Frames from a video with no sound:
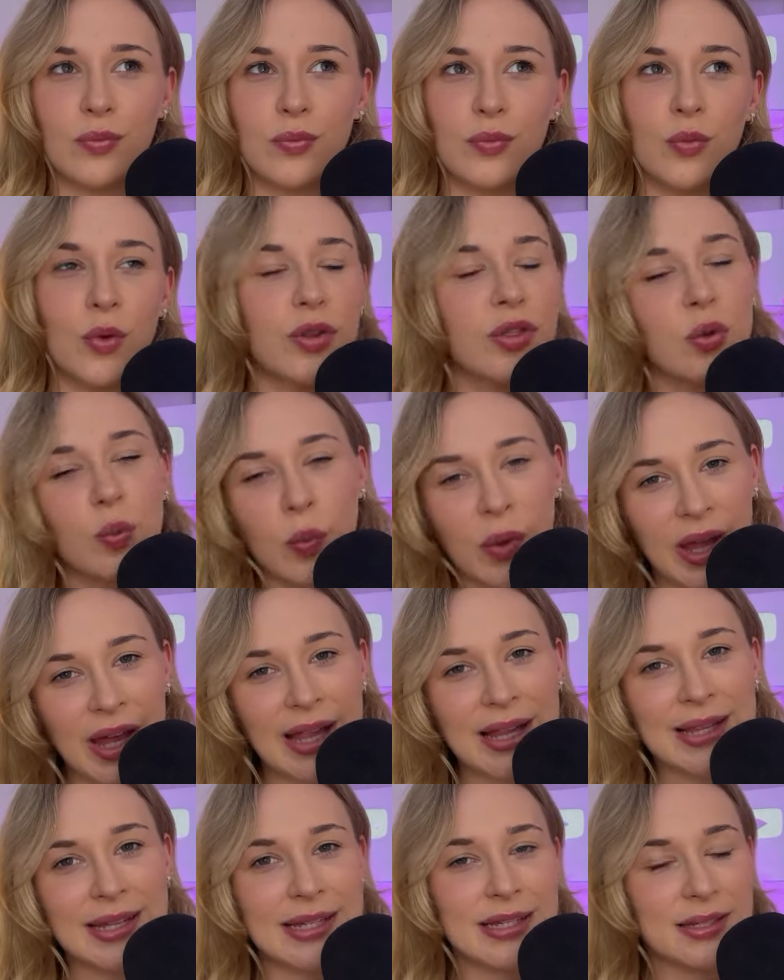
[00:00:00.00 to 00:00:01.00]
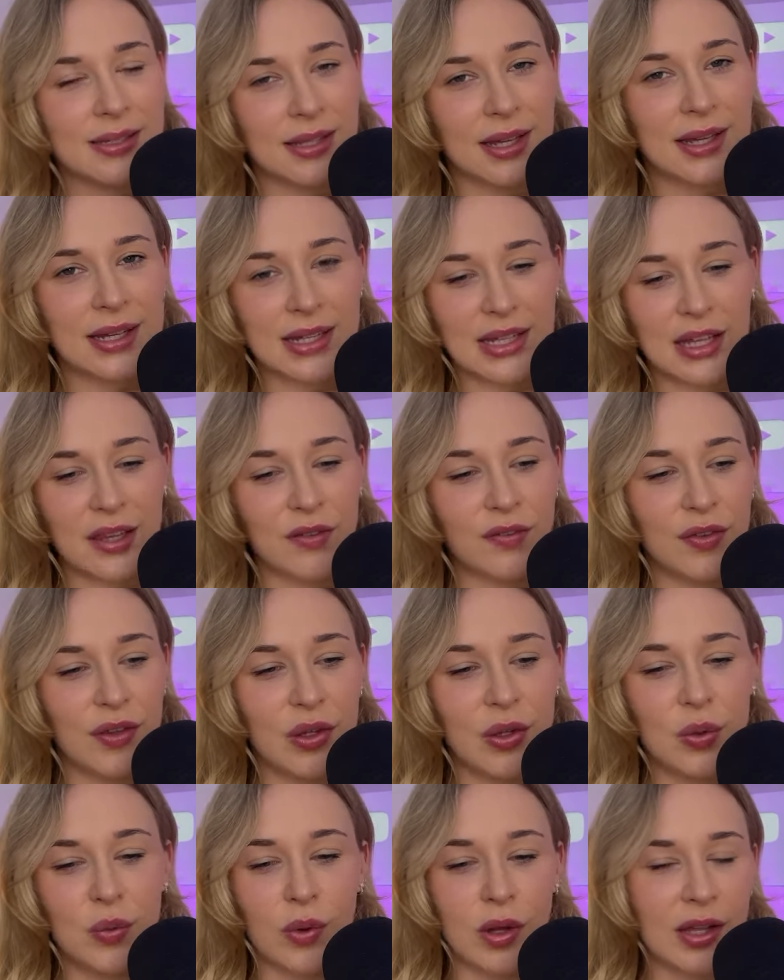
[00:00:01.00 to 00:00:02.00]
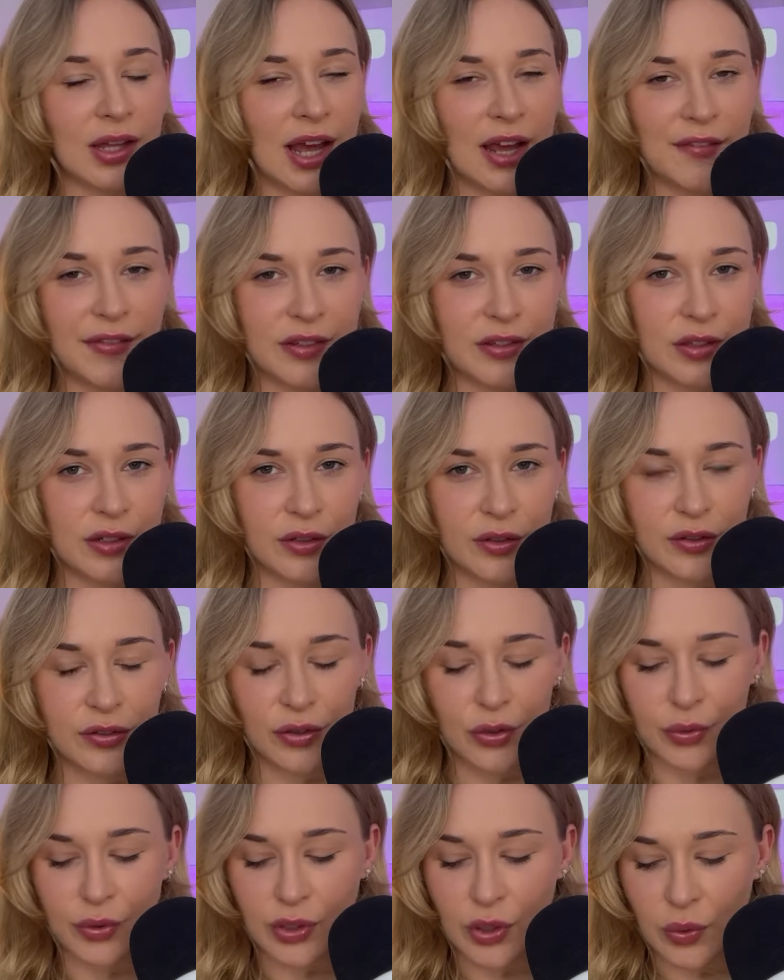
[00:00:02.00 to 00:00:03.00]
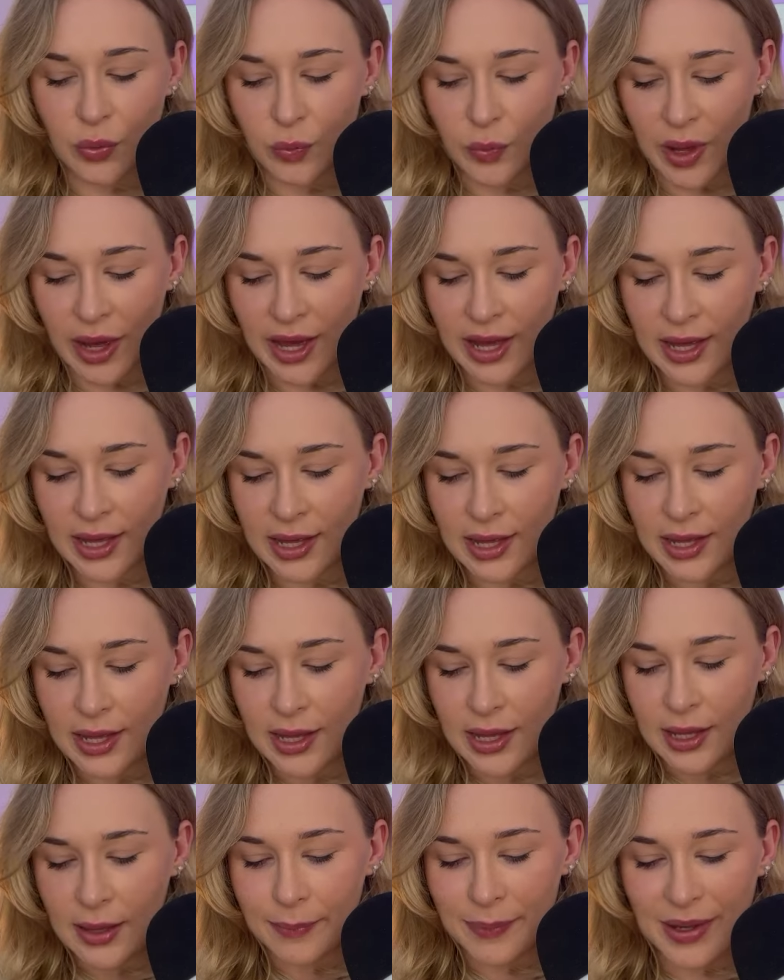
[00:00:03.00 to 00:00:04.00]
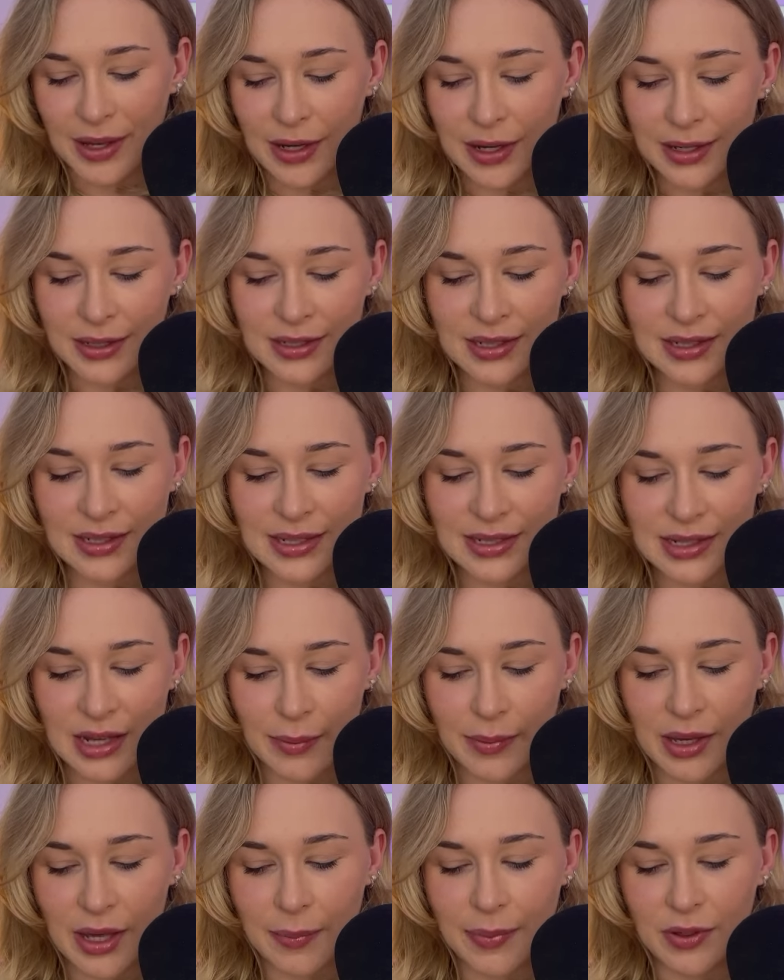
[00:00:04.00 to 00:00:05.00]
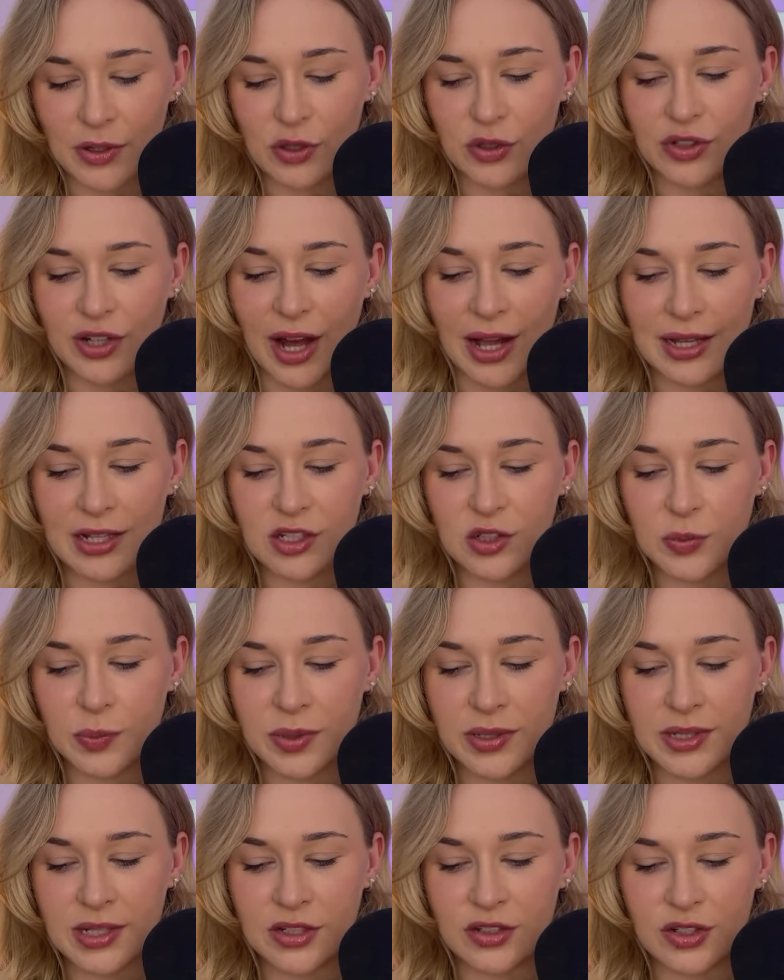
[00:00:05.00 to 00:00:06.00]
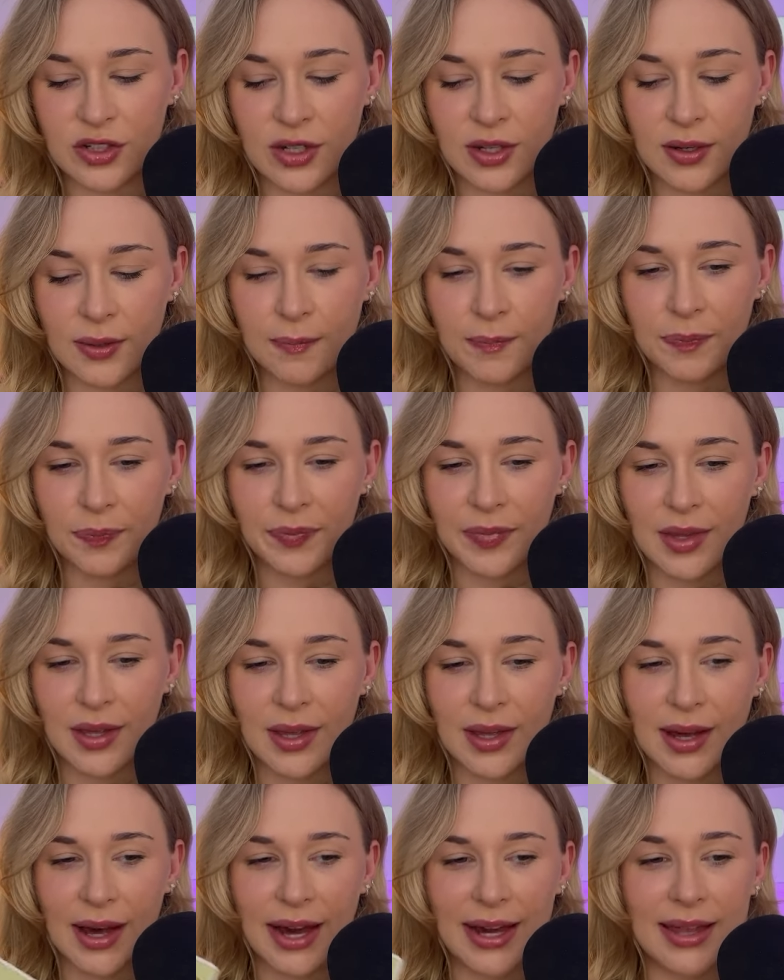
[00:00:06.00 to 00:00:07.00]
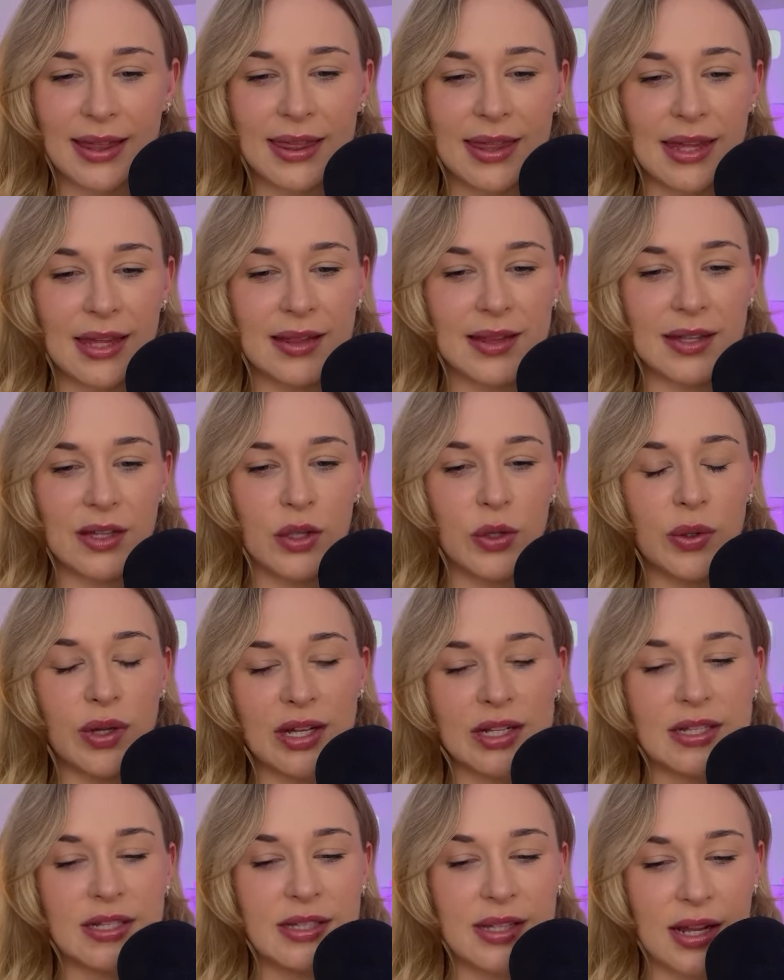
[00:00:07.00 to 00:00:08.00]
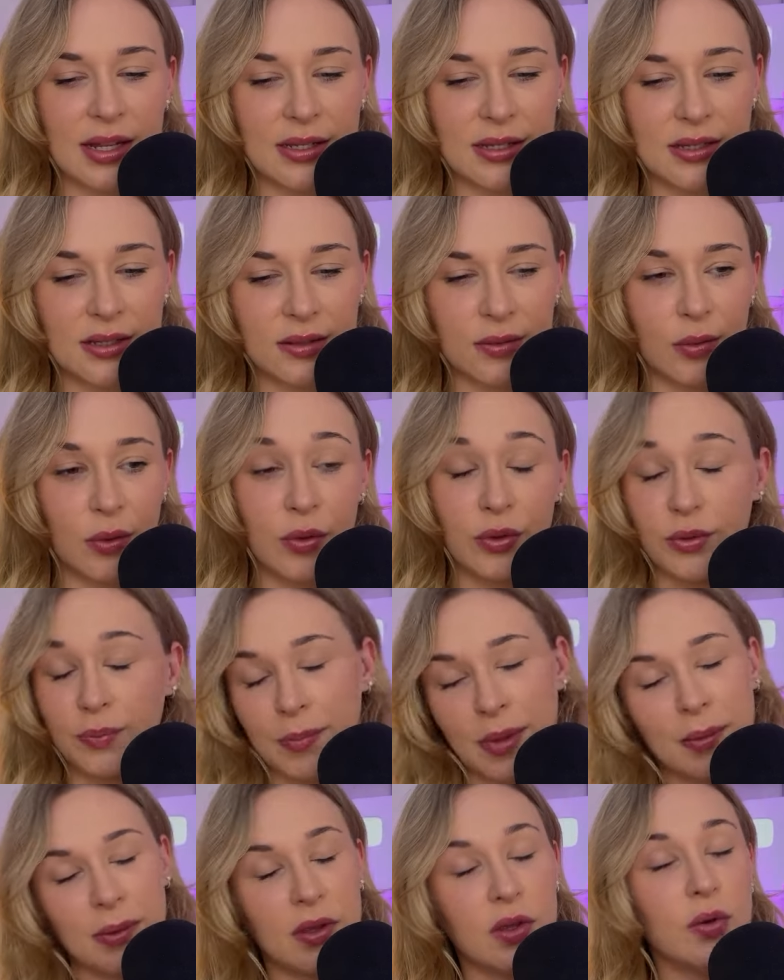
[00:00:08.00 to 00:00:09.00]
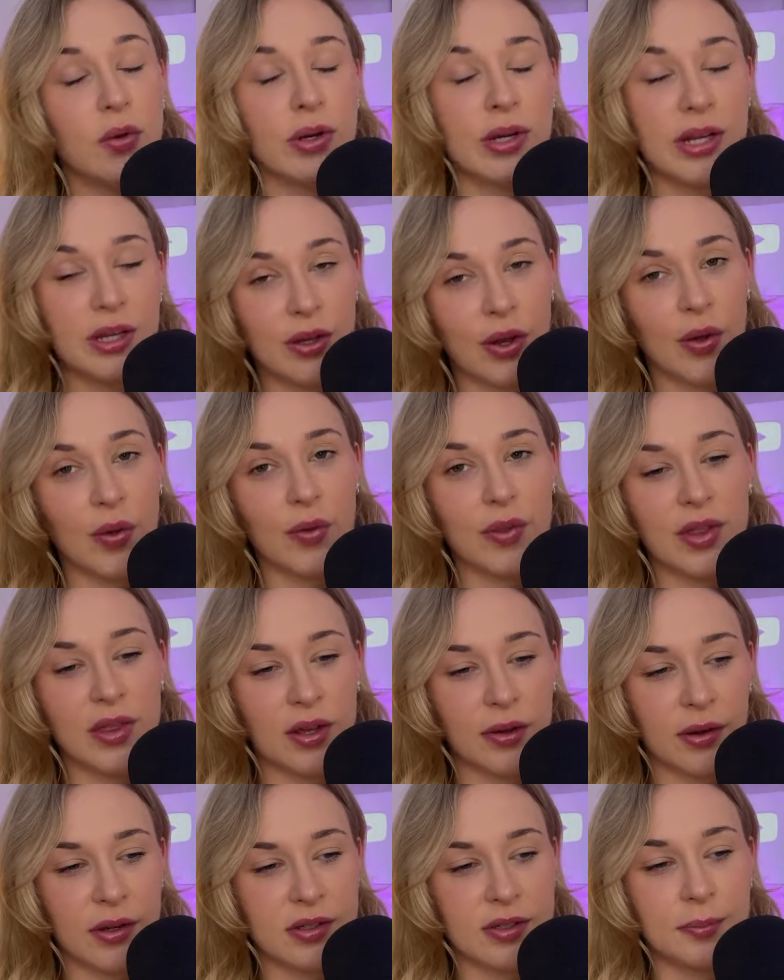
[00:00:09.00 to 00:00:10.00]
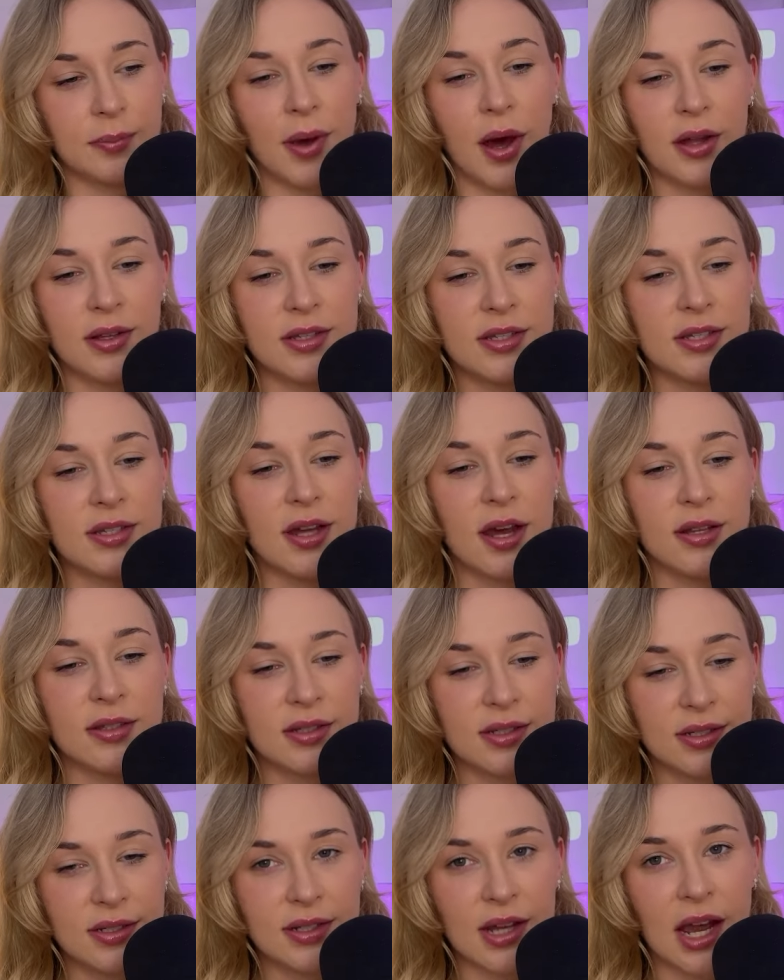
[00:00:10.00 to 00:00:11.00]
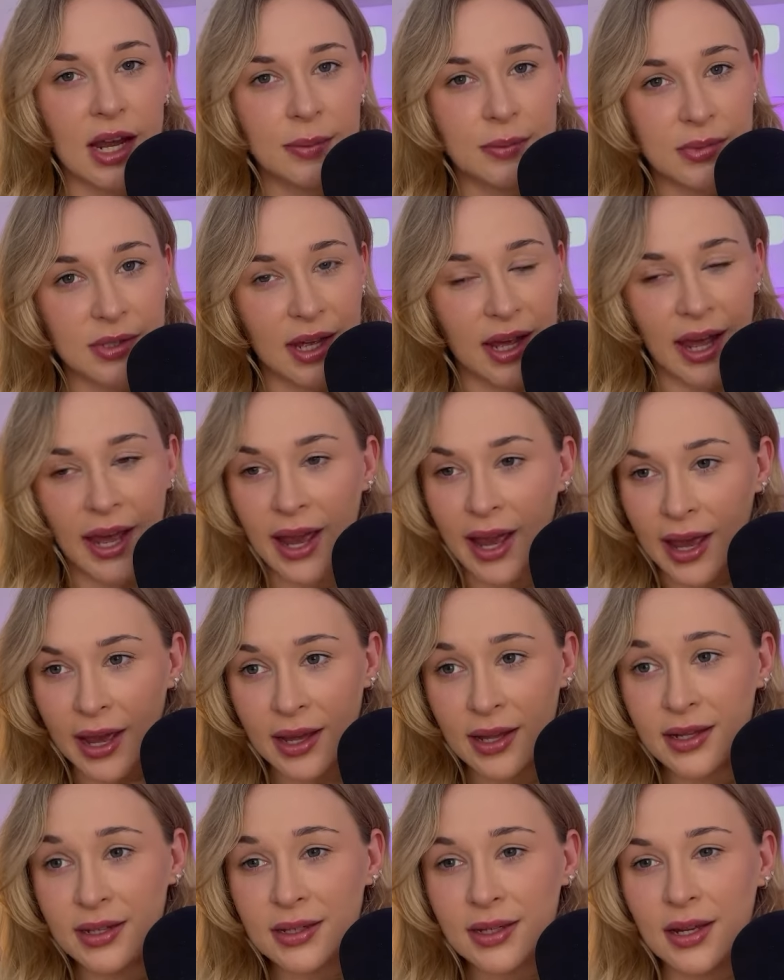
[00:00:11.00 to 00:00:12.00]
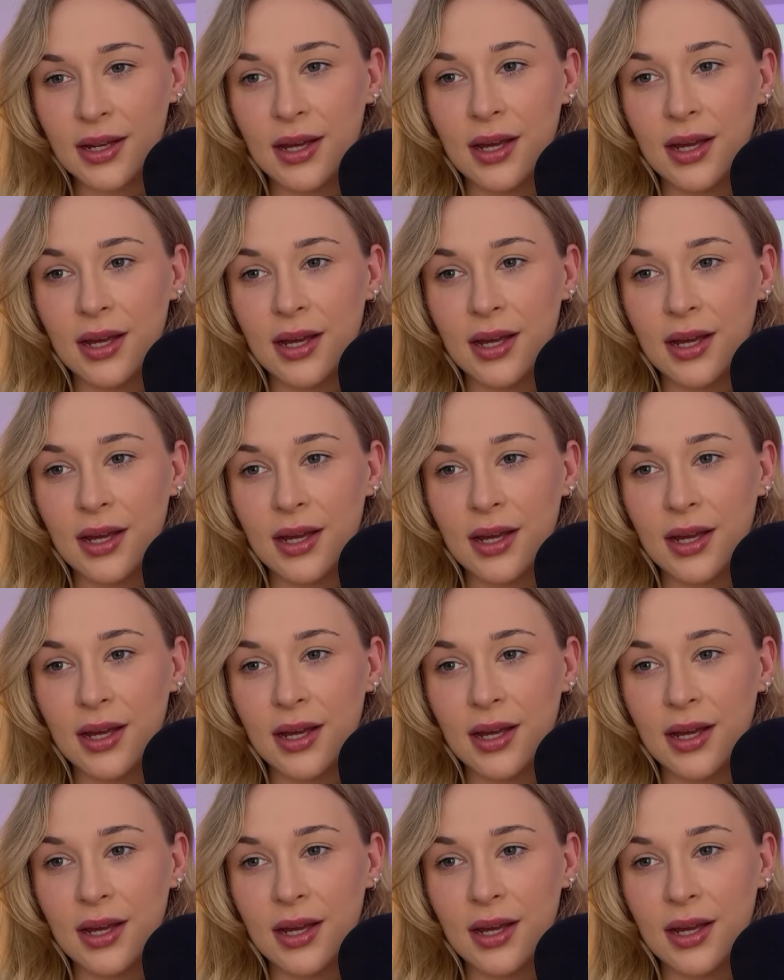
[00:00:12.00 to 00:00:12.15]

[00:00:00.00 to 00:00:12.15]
what the wheel is going to give you, what life is going to throw your way. Because this is coming up in your challenge position, I think that you can sense, or maybe you already know, that there are some uncertain times ahead.